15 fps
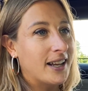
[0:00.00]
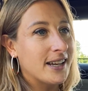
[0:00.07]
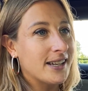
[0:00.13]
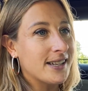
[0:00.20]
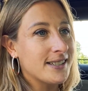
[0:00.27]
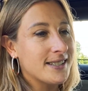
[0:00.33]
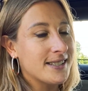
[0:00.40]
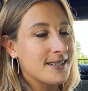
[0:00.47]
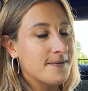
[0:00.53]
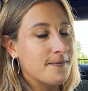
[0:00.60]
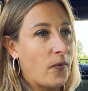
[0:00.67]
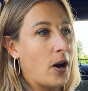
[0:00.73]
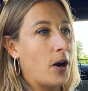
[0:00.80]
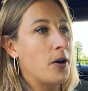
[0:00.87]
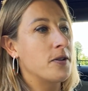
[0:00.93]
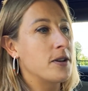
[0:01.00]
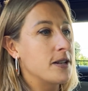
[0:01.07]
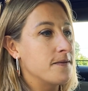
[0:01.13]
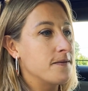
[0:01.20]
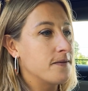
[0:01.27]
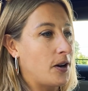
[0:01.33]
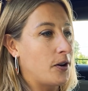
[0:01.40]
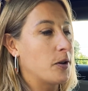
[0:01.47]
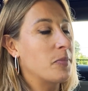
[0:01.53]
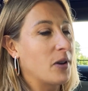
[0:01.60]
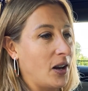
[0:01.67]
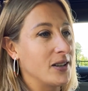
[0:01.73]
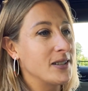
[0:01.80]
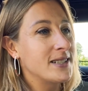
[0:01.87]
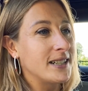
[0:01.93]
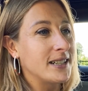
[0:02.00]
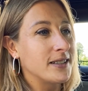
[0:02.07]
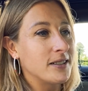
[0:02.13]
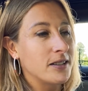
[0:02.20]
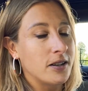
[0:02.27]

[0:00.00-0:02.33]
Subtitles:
it's very, very planted.